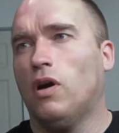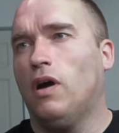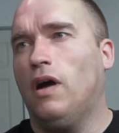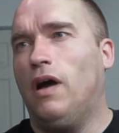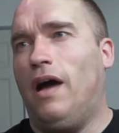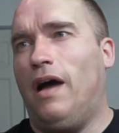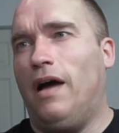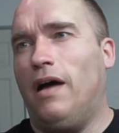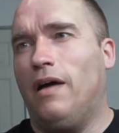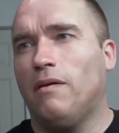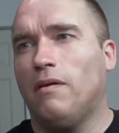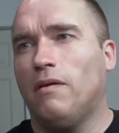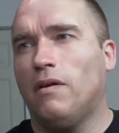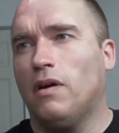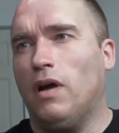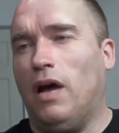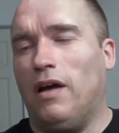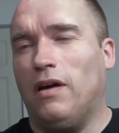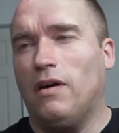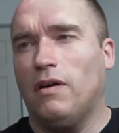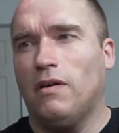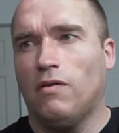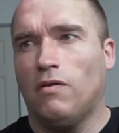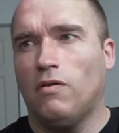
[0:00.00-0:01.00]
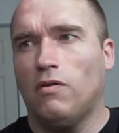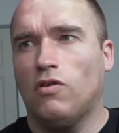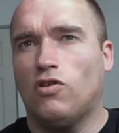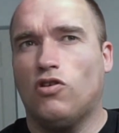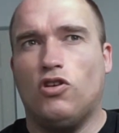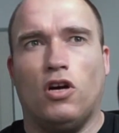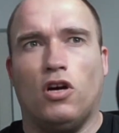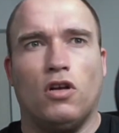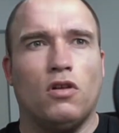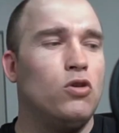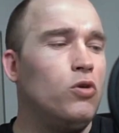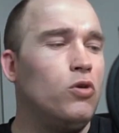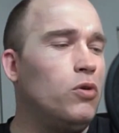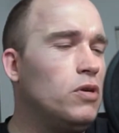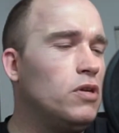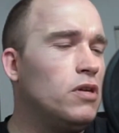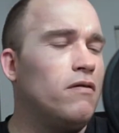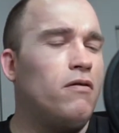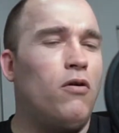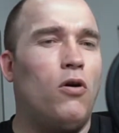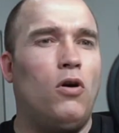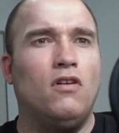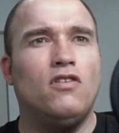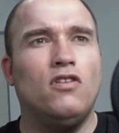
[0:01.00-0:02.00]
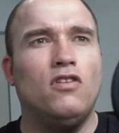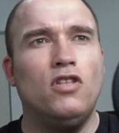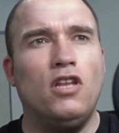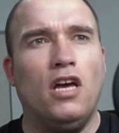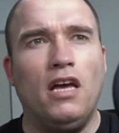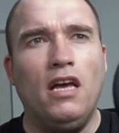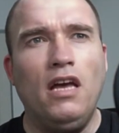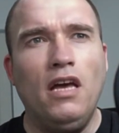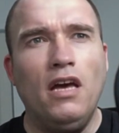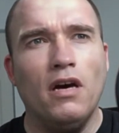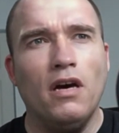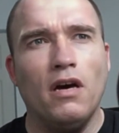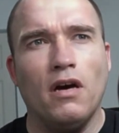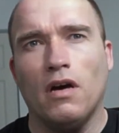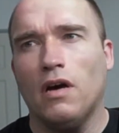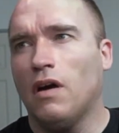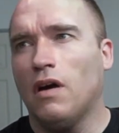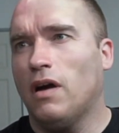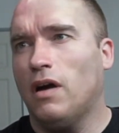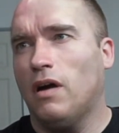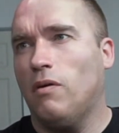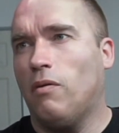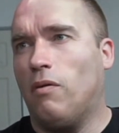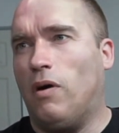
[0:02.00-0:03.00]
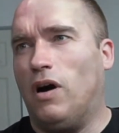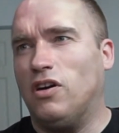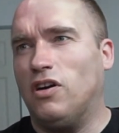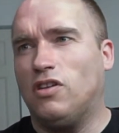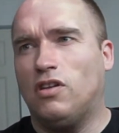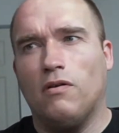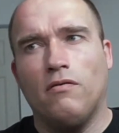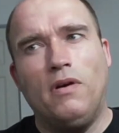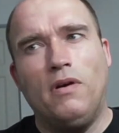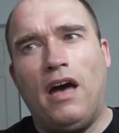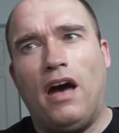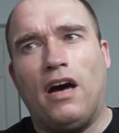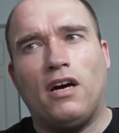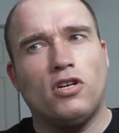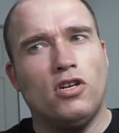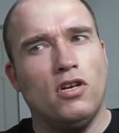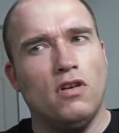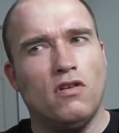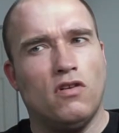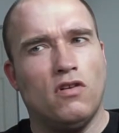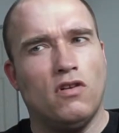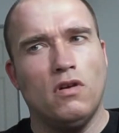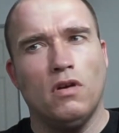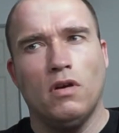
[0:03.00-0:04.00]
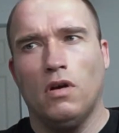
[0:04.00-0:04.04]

and start doing the voice in their ear and watch the reactions.